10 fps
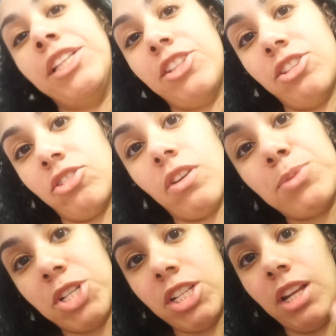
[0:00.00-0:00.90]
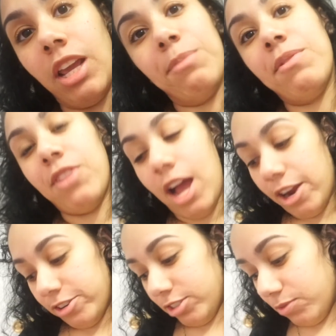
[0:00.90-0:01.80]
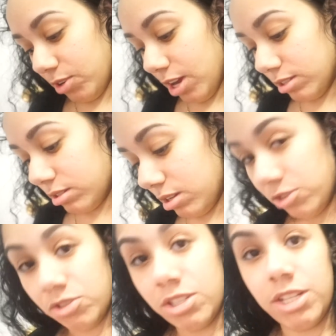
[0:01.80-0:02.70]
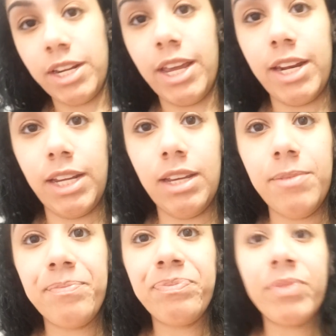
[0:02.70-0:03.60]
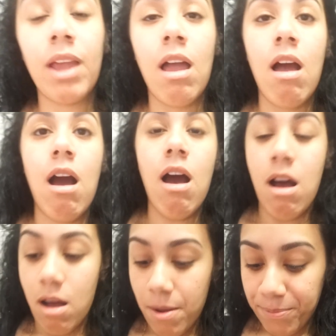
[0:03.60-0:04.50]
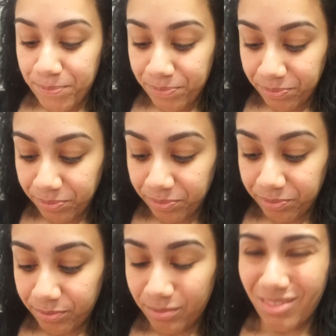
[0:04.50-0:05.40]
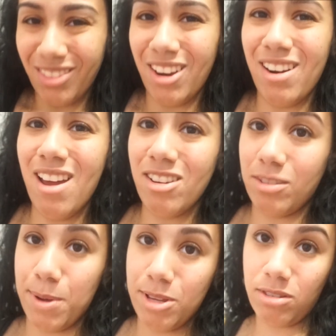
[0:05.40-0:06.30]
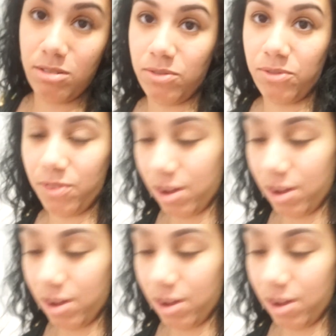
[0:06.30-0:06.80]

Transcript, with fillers: in the description the name of the irons if you guys interested in getting it. Um, they're not expensive.